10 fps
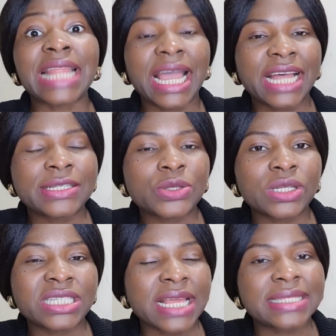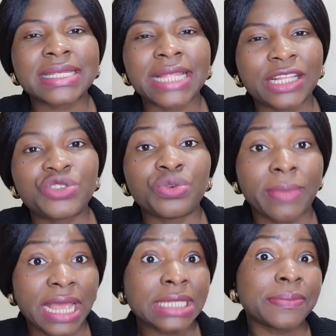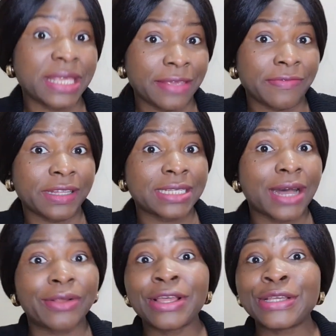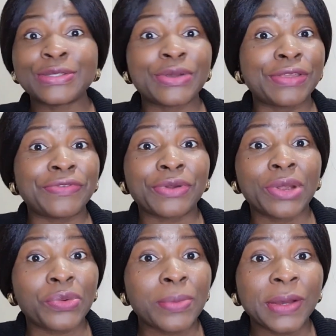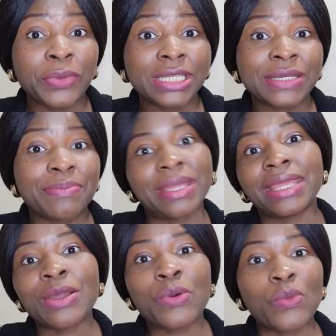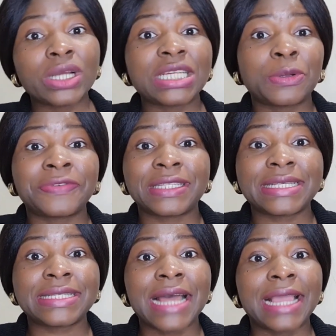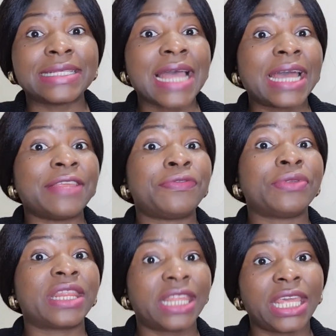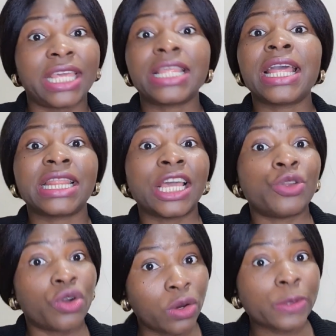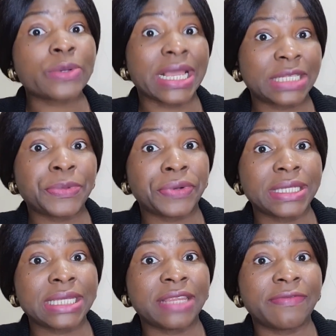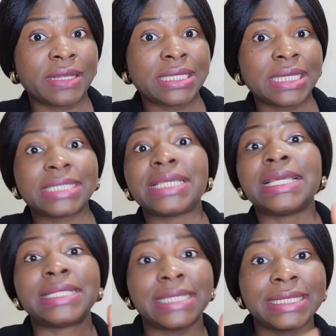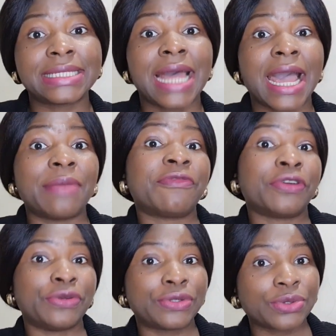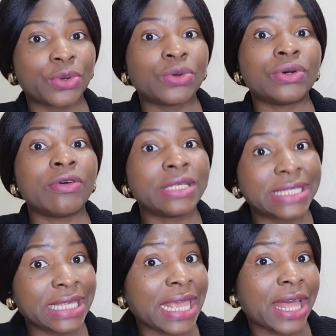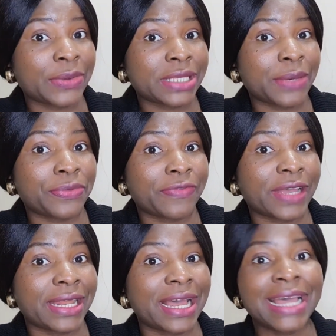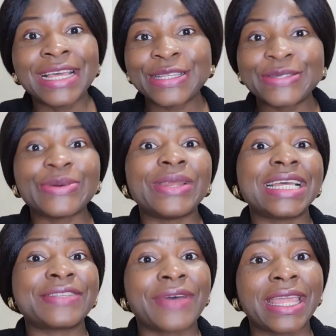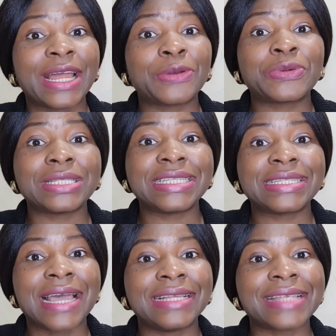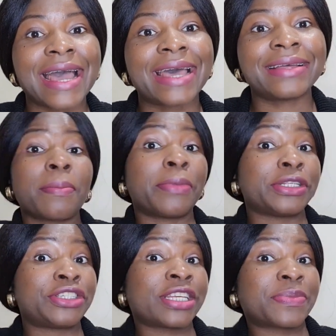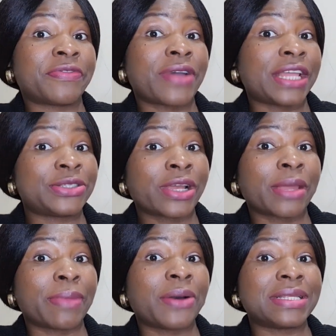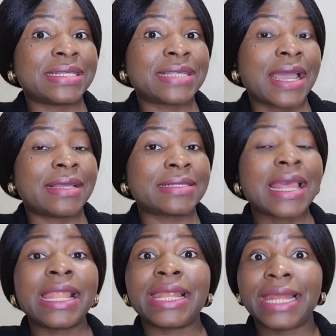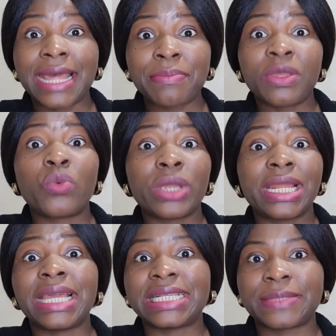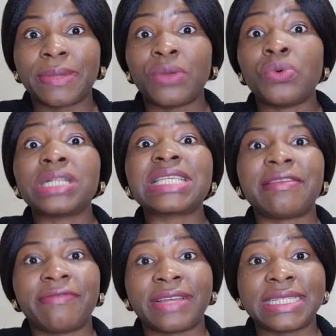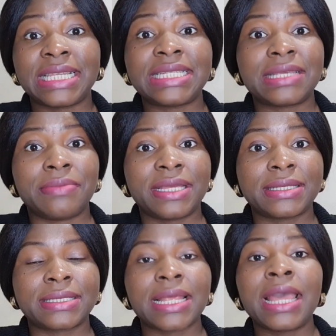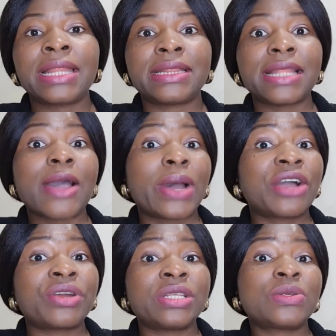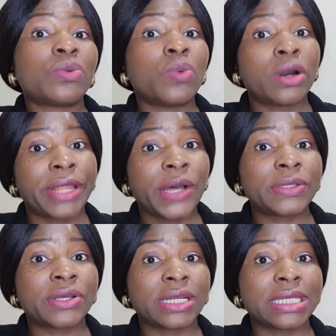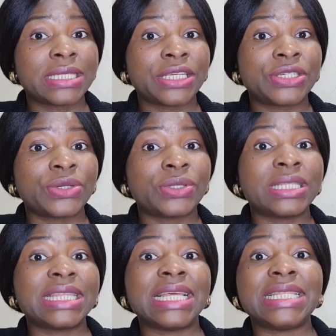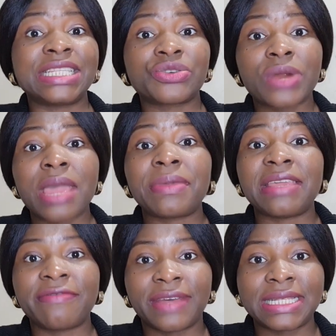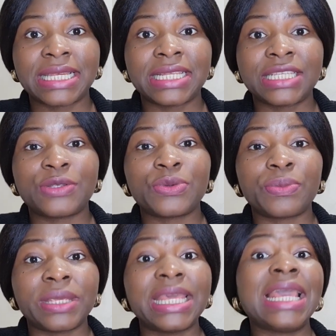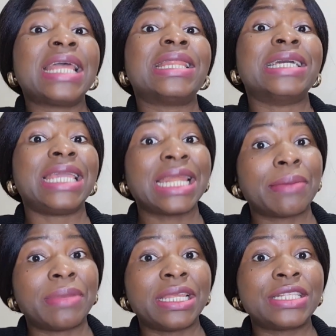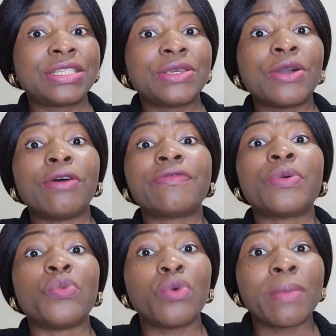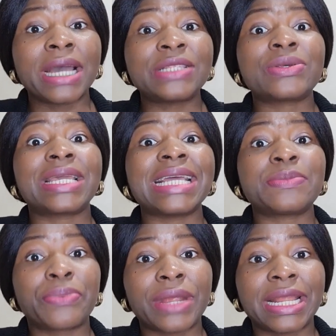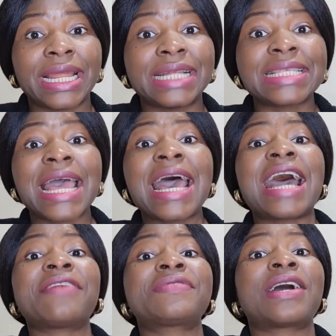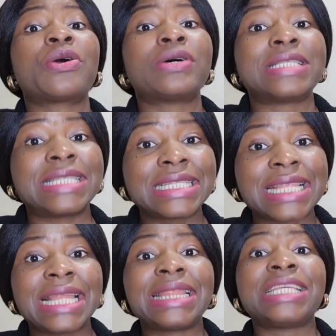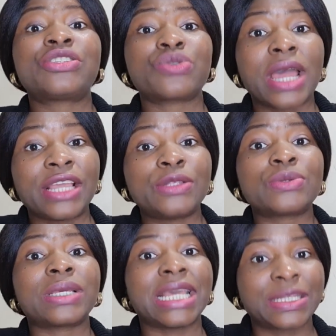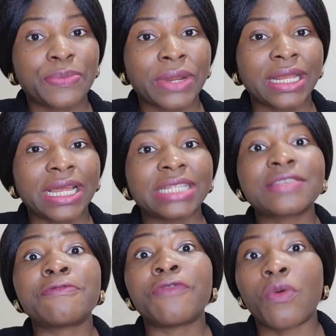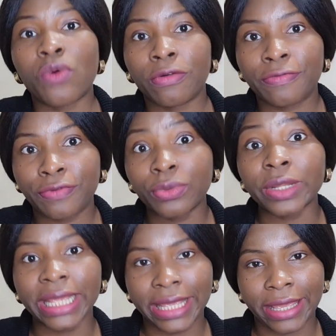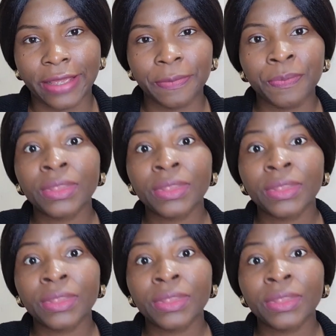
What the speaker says: that can suggest that you might be infertile. So if you're a woman watching me, watch out for these signs, and if you think that you're also experiencing infertility, it is time for you to go see a healthcare provider. So let's find out what these signs are. But just before I talk about these signs, let me quickly explain what infertility means. Now, according to the World Health Organization, they describe infertility to be the inability of a woman to get pregnant after consistently trying to get pregnant for one full year.